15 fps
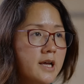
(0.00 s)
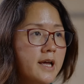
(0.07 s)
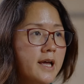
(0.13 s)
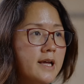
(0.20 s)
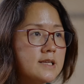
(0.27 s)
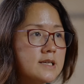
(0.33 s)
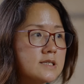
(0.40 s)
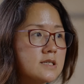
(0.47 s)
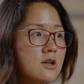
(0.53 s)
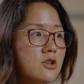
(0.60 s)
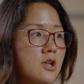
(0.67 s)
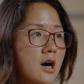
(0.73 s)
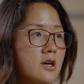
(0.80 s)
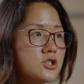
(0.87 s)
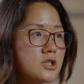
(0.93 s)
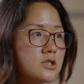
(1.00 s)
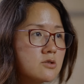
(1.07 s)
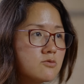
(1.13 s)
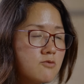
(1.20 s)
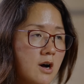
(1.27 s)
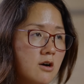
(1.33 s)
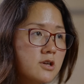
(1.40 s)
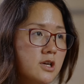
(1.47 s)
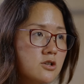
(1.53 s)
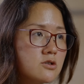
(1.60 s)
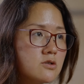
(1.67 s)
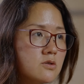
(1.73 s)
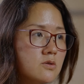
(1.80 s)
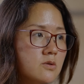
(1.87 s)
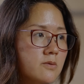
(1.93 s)
It does not just route
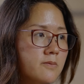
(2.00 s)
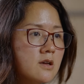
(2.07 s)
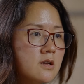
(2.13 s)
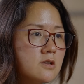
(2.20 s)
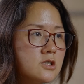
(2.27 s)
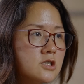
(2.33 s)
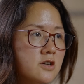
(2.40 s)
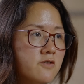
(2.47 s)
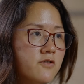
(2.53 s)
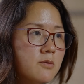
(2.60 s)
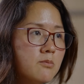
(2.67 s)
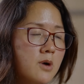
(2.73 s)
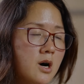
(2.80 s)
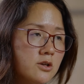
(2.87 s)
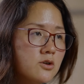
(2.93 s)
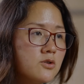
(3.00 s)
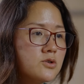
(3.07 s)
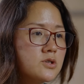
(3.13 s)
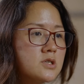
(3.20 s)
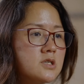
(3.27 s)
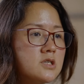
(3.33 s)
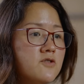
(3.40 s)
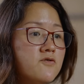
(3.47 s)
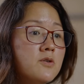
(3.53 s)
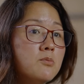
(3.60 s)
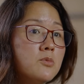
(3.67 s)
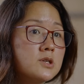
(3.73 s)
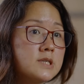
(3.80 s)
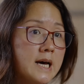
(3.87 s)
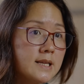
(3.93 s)
into different models, different
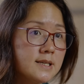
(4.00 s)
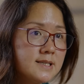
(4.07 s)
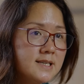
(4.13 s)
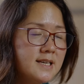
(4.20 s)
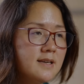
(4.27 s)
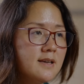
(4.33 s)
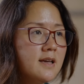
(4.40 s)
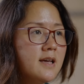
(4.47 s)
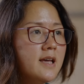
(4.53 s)
modality.